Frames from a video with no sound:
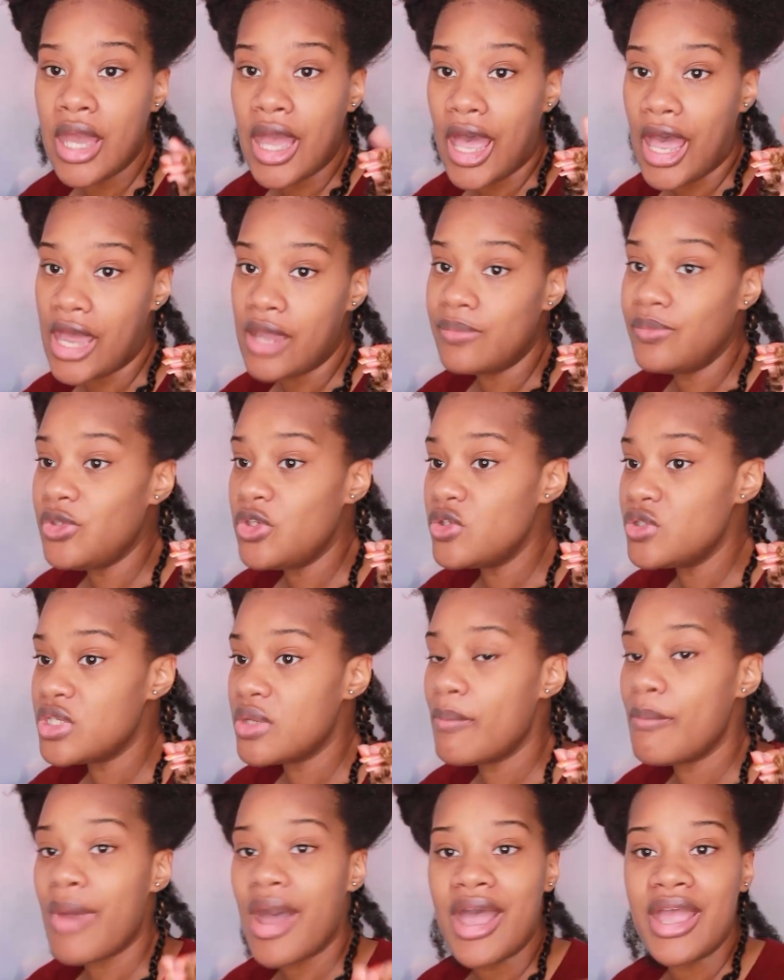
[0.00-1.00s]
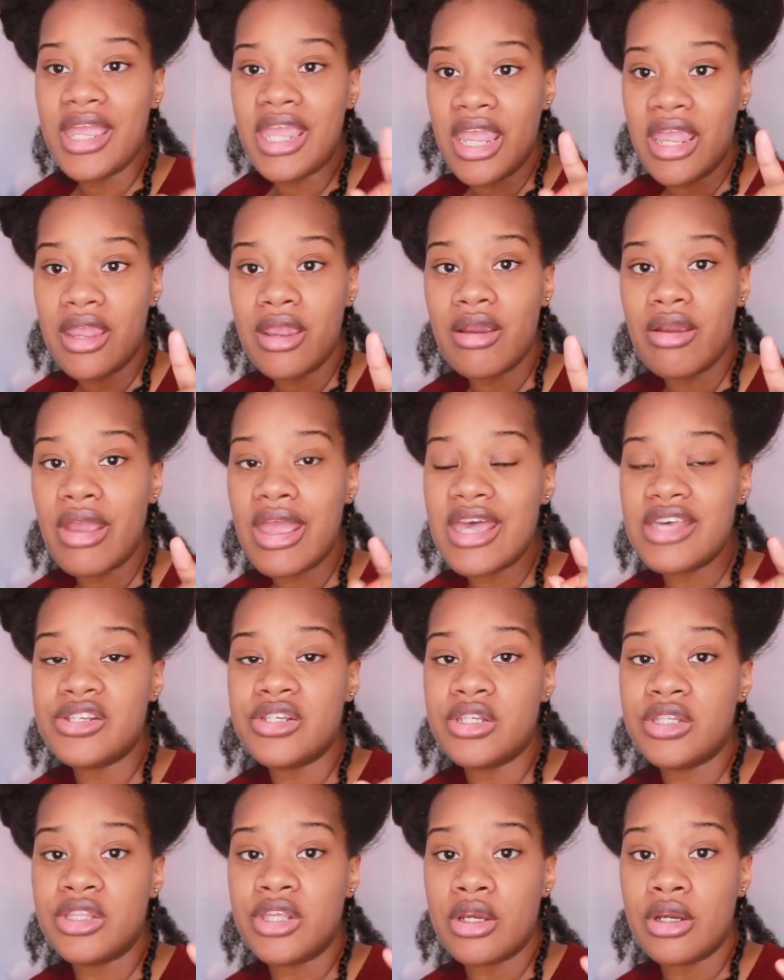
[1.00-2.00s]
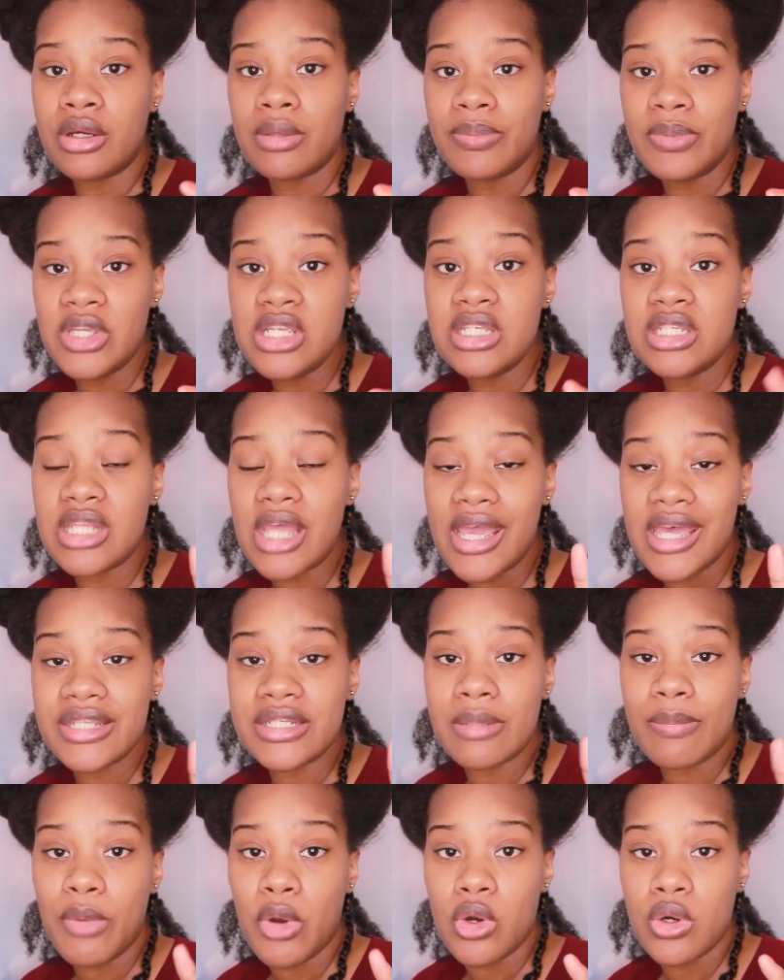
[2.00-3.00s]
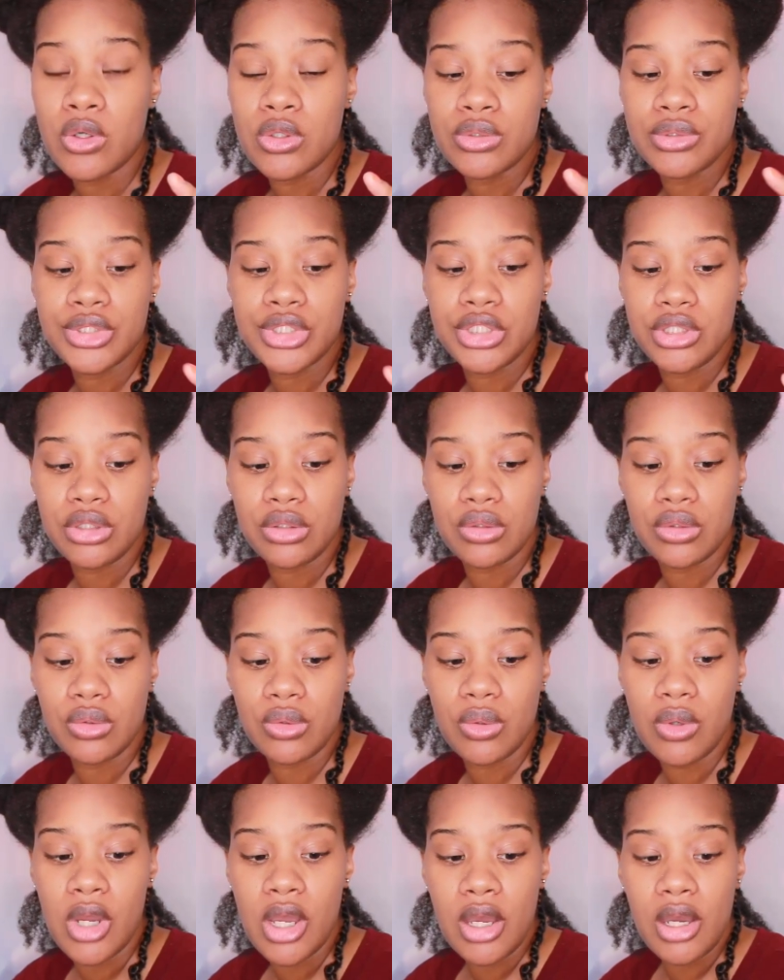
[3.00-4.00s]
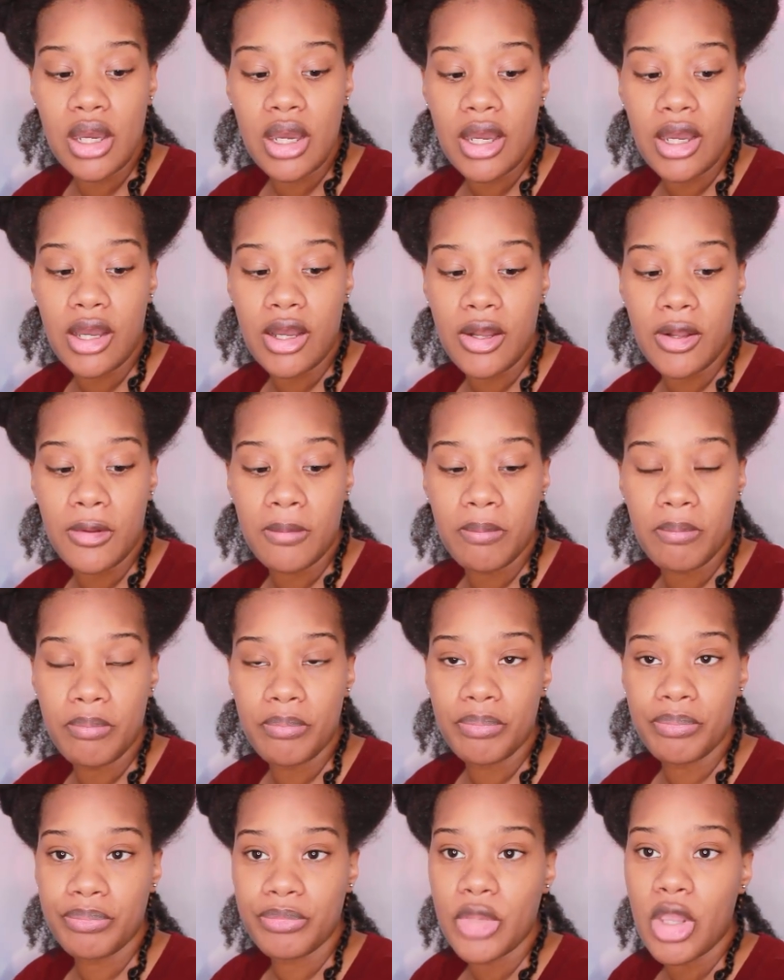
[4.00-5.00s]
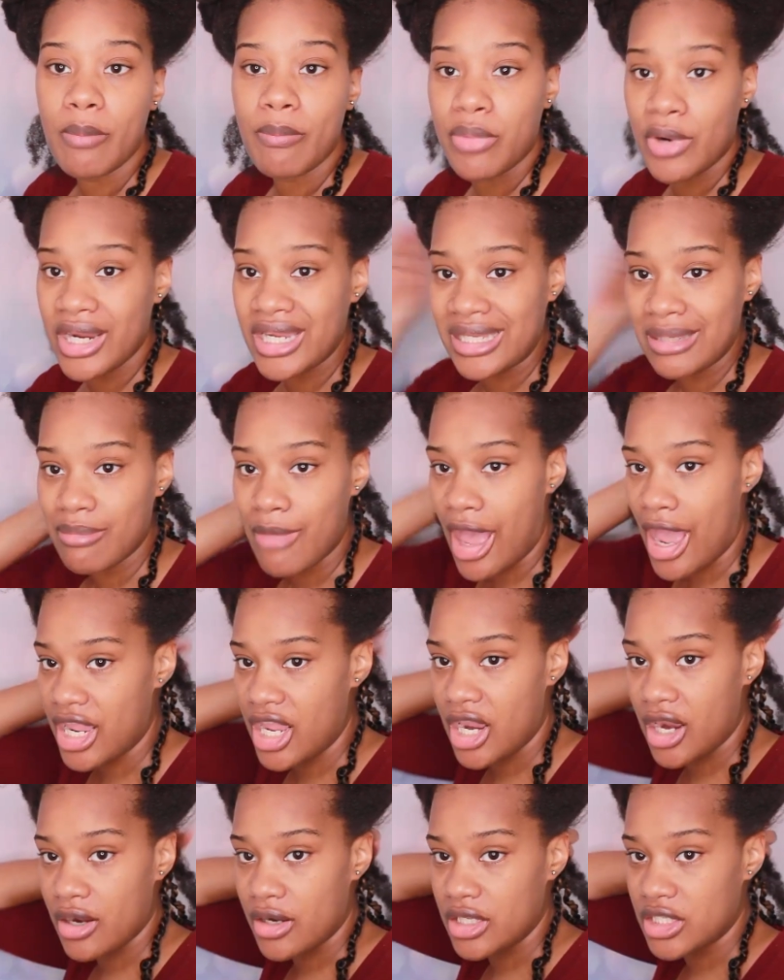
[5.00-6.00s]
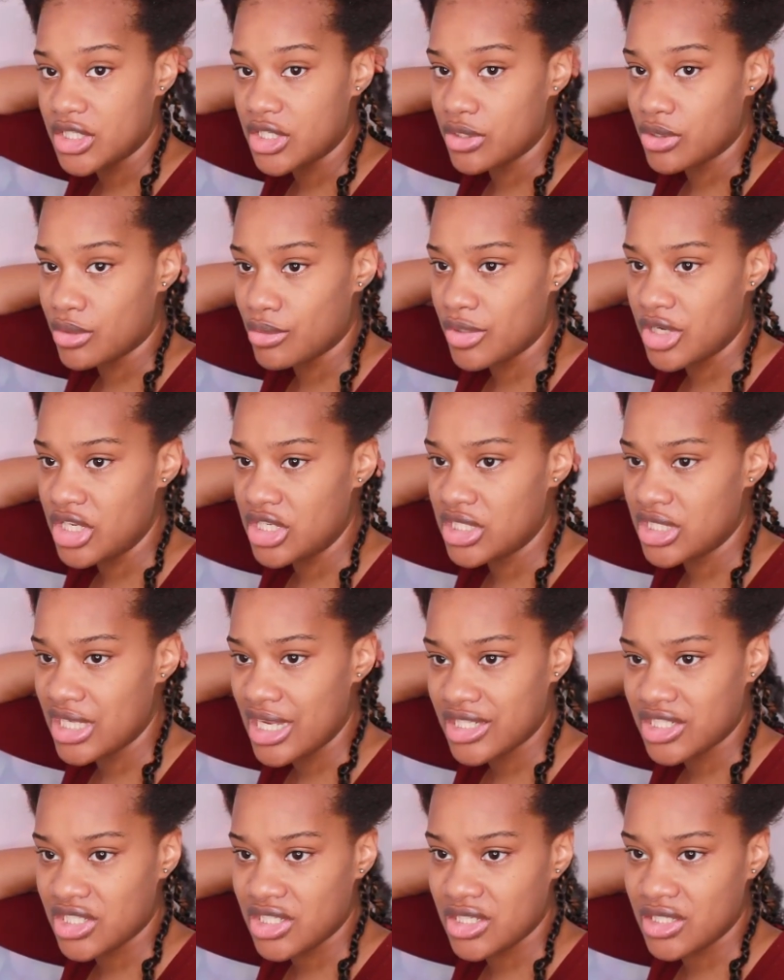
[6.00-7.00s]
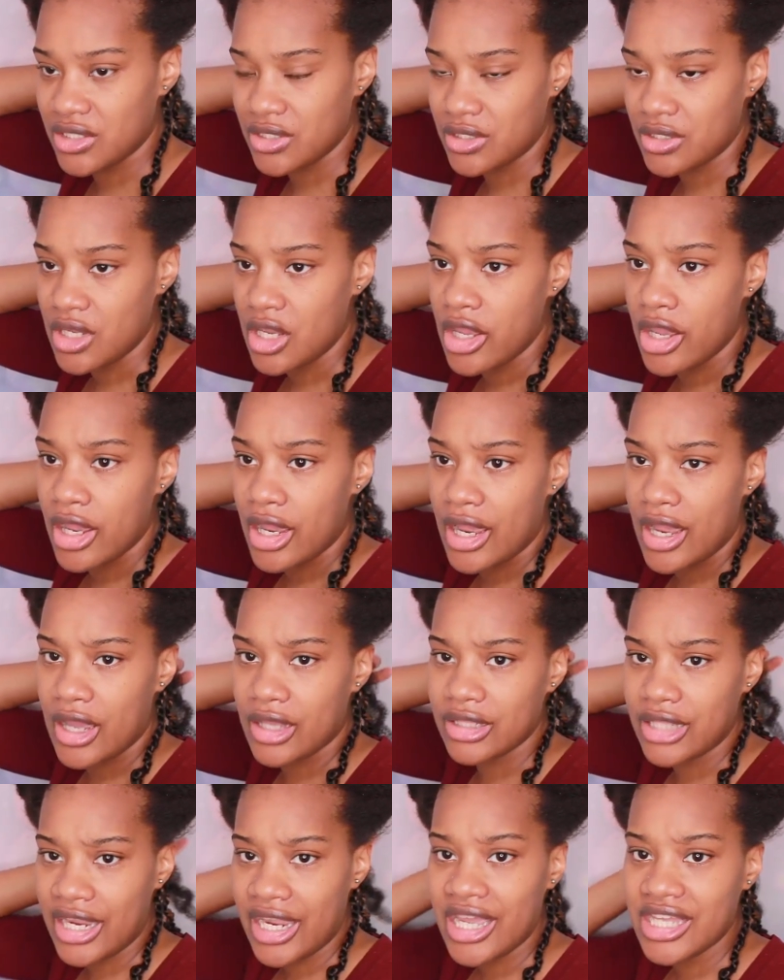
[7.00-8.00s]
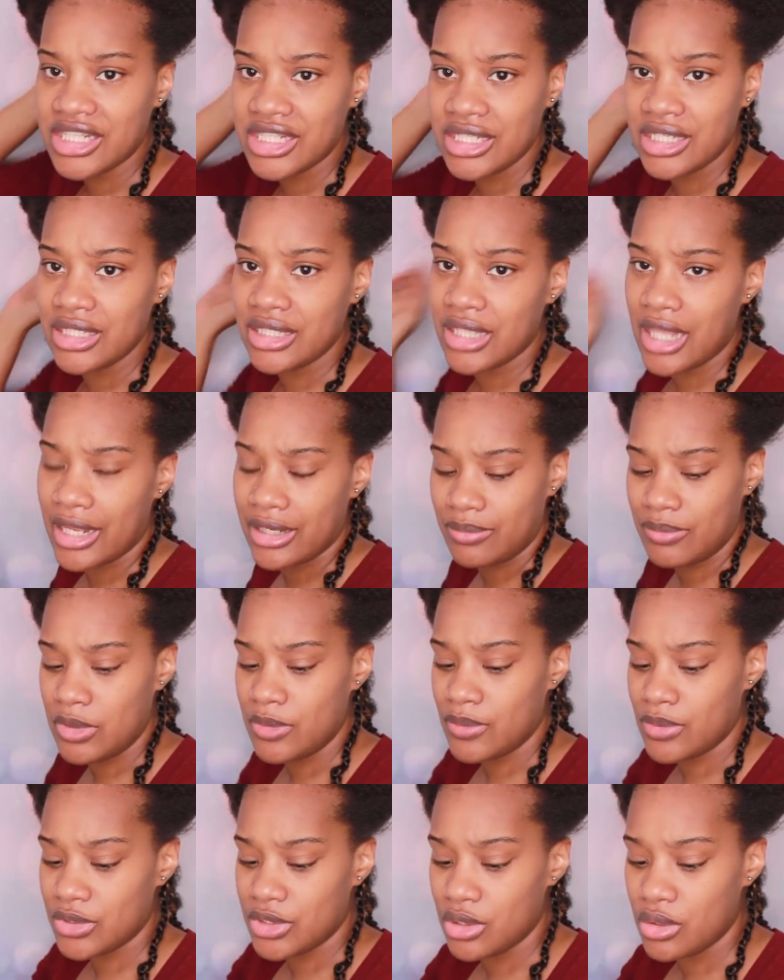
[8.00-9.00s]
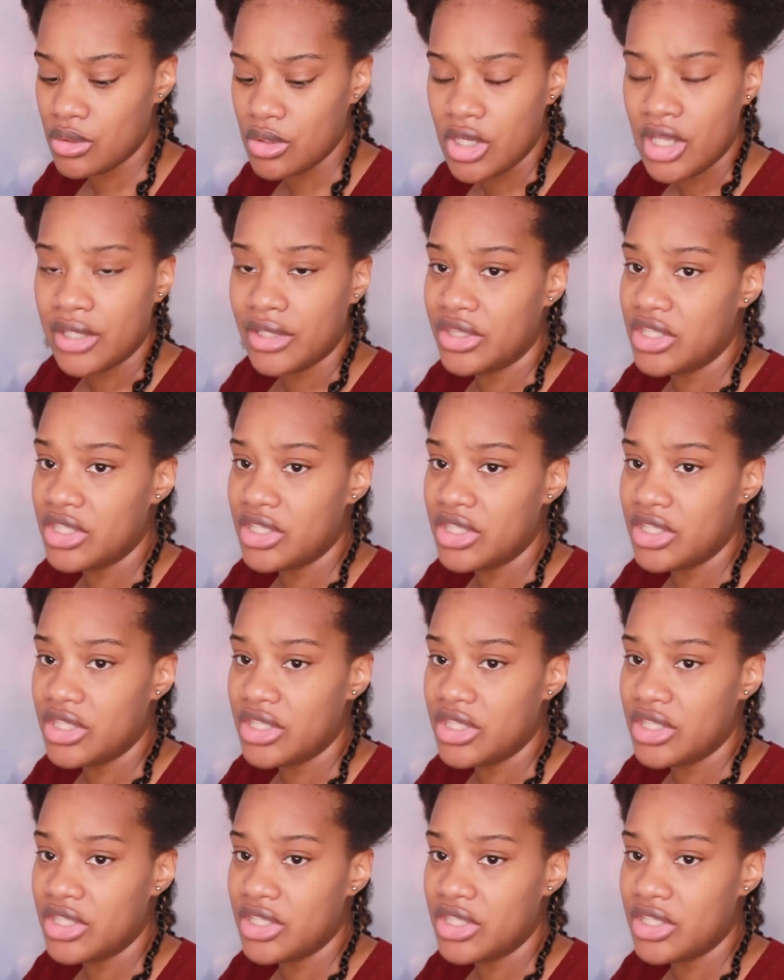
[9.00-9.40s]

I'm using my hair as the third piece as opposed to breaking my hair into 3 sections like I see a lot of people do.